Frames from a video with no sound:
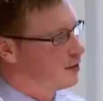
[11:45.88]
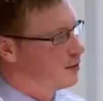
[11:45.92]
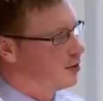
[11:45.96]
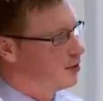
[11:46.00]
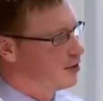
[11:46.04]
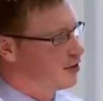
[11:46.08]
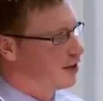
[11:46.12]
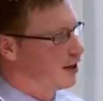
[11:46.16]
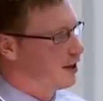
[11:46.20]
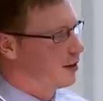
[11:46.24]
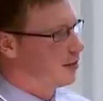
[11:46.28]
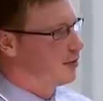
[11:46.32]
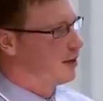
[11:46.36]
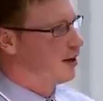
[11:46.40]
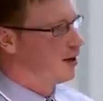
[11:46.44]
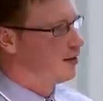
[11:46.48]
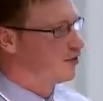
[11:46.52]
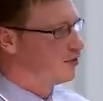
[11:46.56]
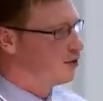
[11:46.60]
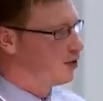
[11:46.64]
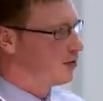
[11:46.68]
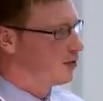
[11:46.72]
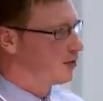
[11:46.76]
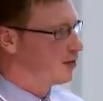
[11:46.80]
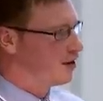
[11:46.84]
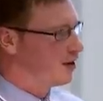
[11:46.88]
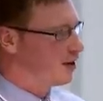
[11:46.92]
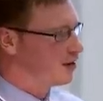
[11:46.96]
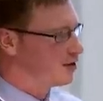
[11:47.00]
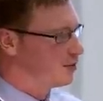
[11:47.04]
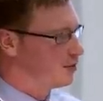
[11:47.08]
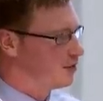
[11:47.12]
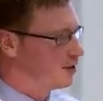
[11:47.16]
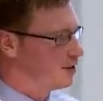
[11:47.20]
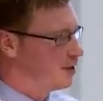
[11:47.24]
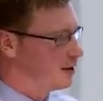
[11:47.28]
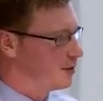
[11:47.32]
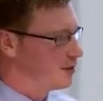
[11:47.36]
but I've come across
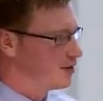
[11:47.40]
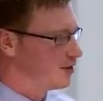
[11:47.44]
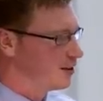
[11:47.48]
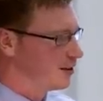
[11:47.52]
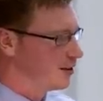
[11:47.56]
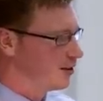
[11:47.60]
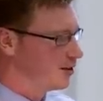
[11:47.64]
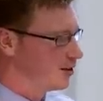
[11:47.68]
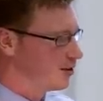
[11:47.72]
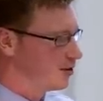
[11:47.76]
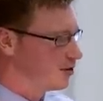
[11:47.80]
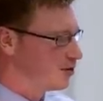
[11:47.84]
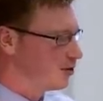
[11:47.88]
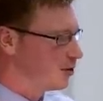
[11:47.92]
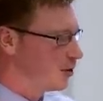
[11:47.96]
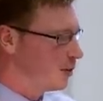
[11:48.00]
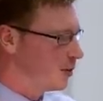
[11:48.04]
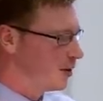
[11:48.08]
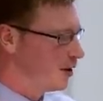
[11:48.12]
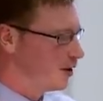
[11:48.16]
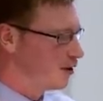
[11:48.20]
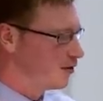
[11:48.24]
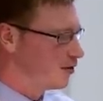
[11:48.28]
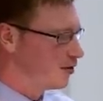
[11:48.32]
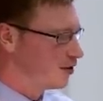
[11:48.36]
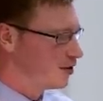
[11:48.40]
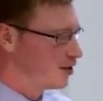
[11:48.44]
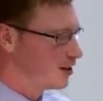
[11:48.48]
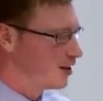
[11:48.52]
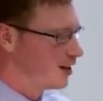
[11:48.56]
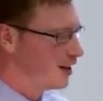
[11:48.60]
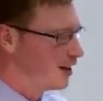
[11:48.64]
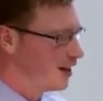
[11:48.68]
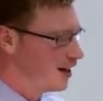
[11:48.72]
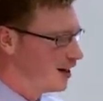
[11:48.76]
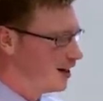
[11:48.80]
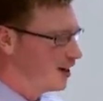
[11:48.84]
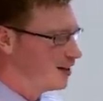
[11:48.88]
some tips that I'm going to throw up here in front of
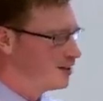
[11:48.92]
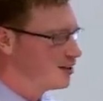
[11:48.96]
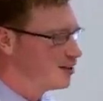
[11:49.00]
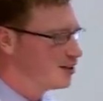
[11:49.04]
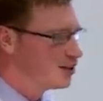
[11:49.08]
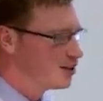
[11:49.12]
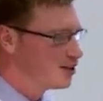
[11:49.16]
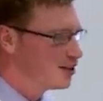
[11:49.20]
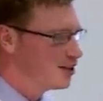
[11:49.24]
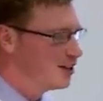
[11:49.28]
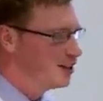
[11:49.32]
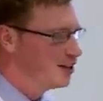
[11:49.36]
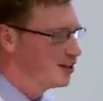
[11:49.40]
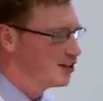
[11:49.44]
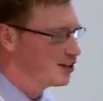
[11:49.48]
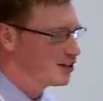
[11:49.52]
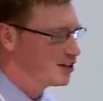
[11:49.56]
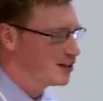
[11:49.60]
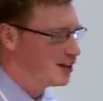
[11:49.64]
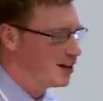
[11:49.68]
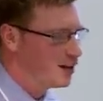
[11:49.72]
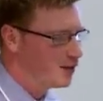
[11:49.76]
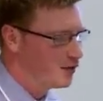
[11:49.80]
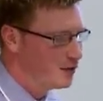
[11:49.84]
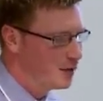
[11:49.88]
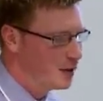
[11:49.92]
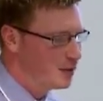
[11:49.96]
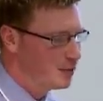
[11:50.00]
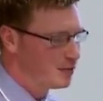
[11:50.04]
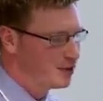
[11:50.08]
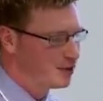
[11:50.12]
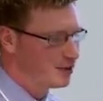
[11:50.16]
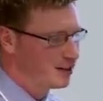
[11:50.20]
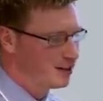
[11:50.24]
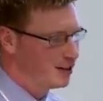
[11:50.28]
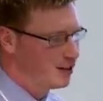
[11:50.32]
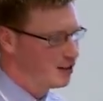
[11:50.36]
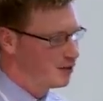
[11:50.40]
you. Listen to senior staff
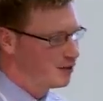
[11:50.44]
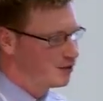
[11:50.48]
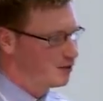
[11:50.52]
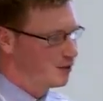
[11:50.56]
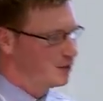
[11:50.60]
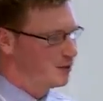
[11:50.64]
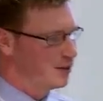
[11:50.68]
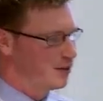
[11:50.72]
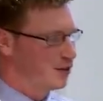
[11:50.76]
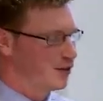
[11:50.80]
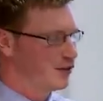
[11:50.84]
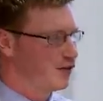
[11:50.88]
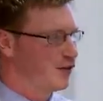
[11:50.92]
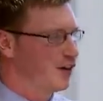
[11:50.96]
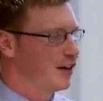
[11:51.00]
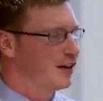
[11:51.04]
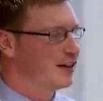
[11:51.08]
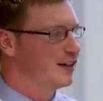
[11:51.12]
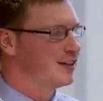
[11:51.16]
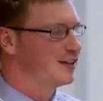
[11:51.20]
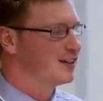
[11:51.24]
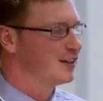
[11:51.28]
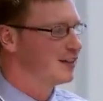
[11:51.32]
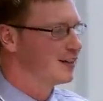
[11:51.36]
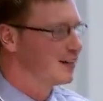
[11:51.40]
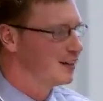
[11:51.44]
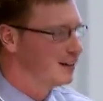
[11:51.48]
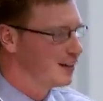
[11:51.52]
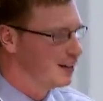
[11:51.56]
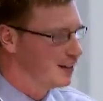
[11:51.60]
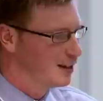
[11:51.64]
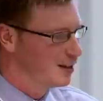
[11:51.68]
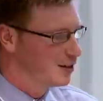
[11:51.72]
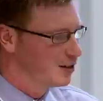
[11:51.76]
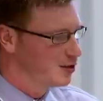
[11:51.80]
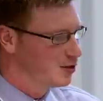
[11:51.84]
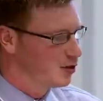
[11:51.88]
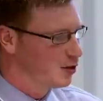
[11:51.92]
members and learn from their advice.
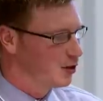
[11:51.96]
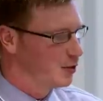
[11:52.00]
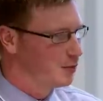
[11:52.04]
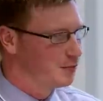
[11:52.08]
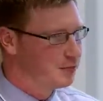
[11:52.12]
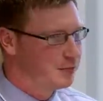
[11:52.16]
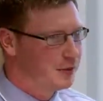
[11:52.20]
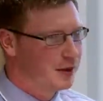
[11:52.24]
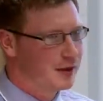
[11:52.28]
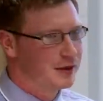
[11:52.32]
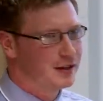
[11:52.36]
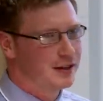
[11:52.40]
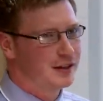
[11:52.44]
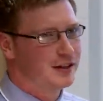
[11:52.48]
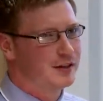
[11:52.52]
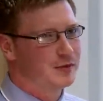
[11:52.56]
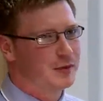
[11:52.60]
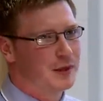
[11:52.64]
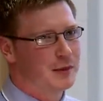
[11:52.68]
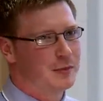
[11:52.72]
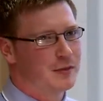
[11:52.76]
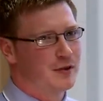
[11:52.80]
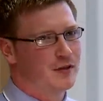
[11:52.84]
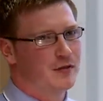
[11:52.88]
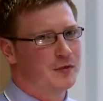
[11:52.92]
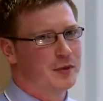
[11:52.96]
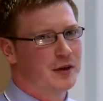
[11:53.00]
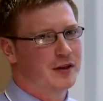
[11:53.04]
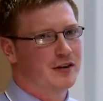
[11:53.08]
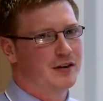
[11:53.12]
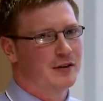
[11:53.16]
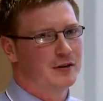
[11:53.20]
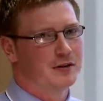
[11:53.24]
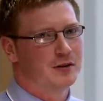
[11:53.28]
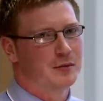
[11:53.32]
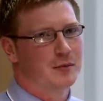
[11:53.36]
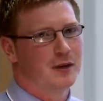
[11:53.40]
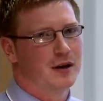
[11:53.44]
So these people have been
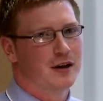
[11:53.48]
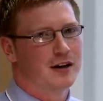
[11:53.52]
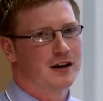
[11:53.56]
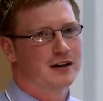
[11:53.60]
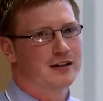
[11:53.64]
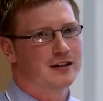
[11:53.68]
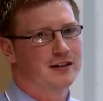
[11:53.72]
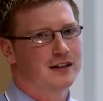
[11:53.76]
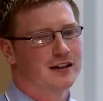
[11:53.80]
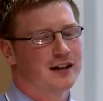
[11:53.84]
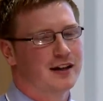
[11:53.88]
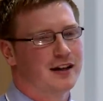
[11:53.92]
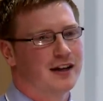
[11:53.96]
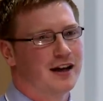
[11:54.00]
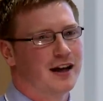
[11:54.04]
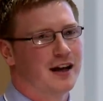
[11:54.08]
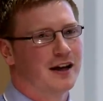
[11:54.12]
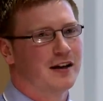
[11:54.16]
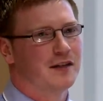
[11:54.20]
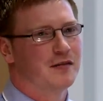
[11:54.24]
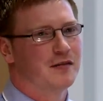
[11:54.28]
around the block. They've